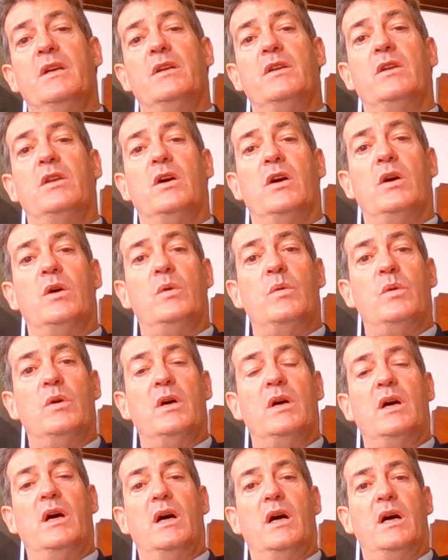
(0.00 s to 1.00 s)

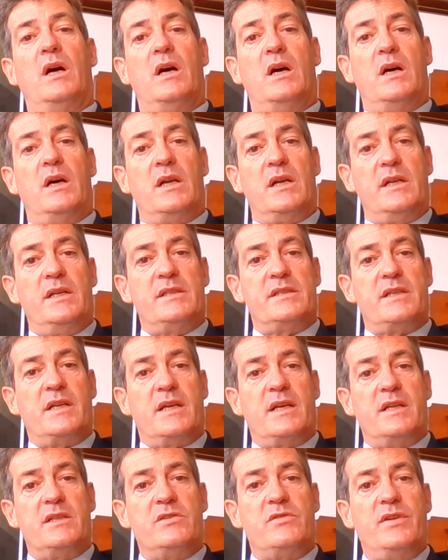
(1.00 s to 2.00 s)
low risk
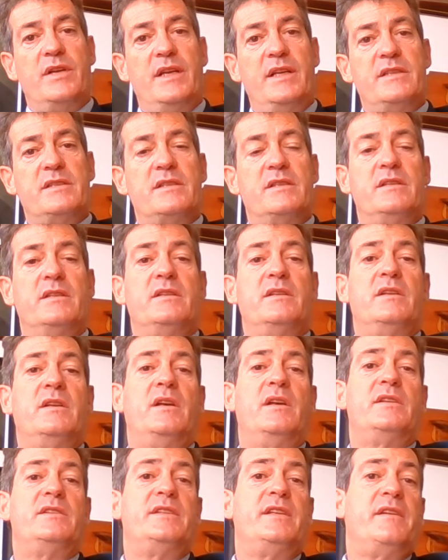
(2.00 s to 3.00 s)
countries.
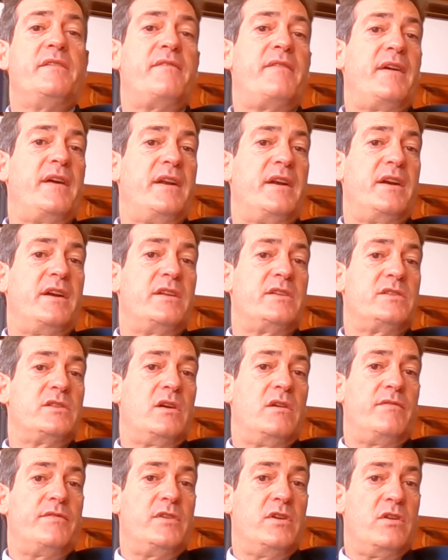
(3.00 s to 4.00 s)
Seafarers
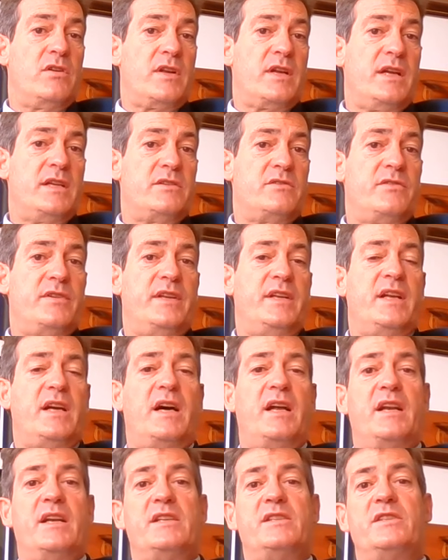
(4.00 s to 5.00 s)
of your country
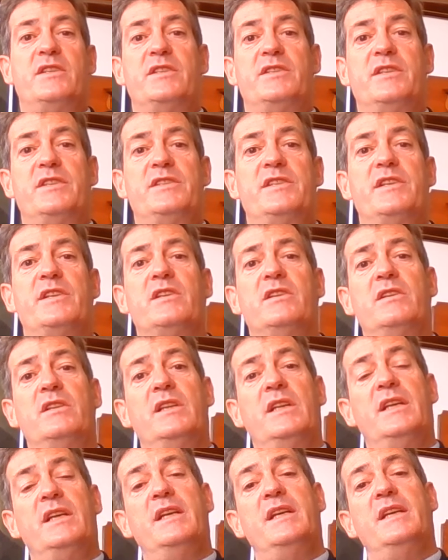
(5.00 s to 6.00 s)
are
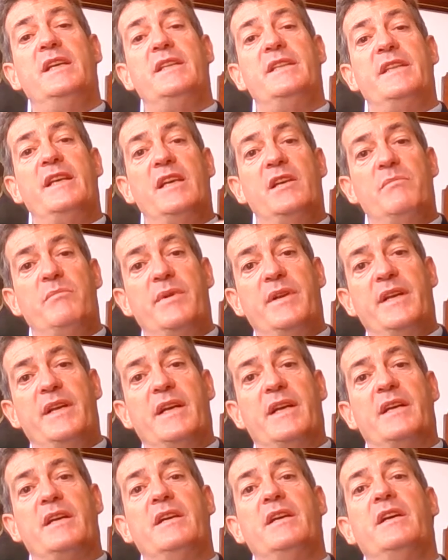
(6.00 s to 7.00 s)
strategical. They bring
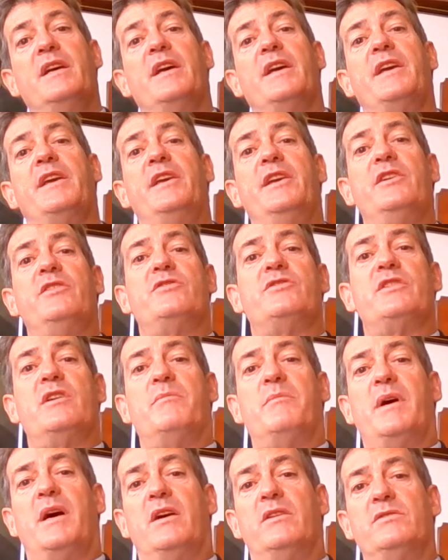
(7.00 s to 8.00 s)
huge
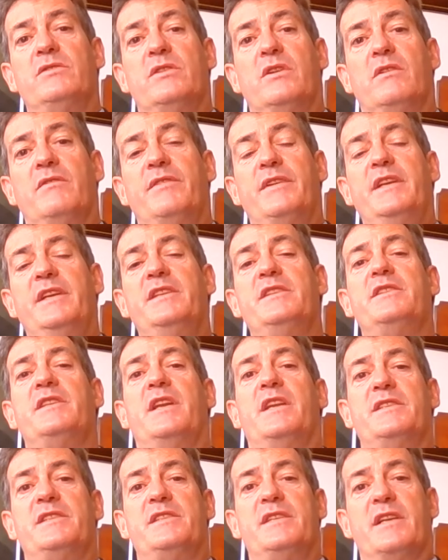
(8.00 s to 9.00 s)
amount of
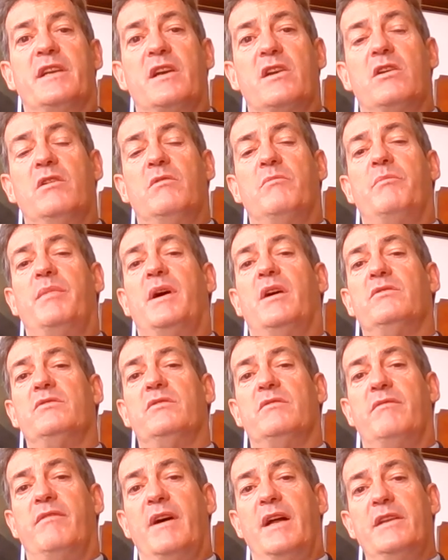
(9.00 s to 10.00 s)
intrinsic compound
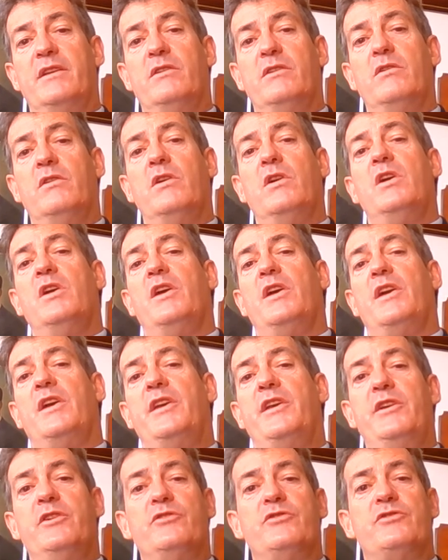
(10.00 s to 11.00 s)
value,
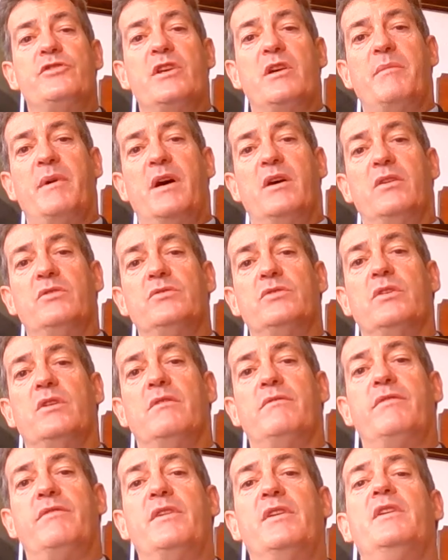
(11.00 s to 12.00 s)
huge amount
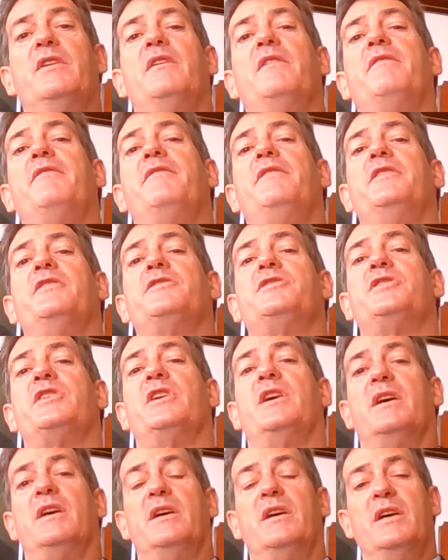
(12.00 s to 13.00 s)
of
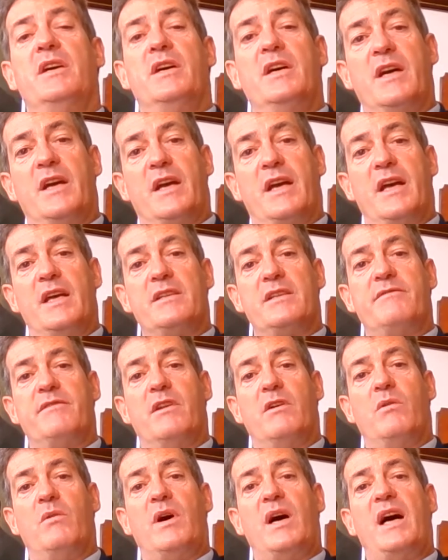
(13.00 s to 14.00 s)
future cash
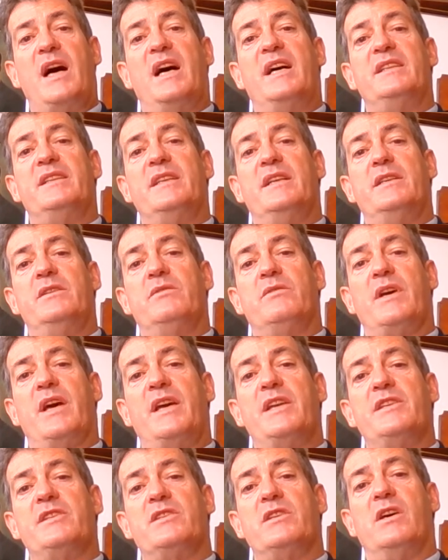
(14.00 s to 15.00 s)
flow and
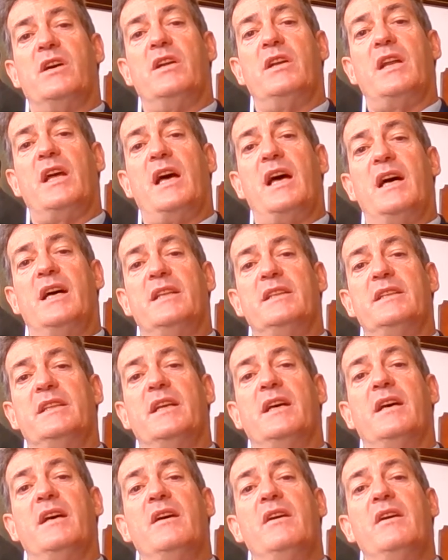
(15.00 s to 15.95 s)
education, and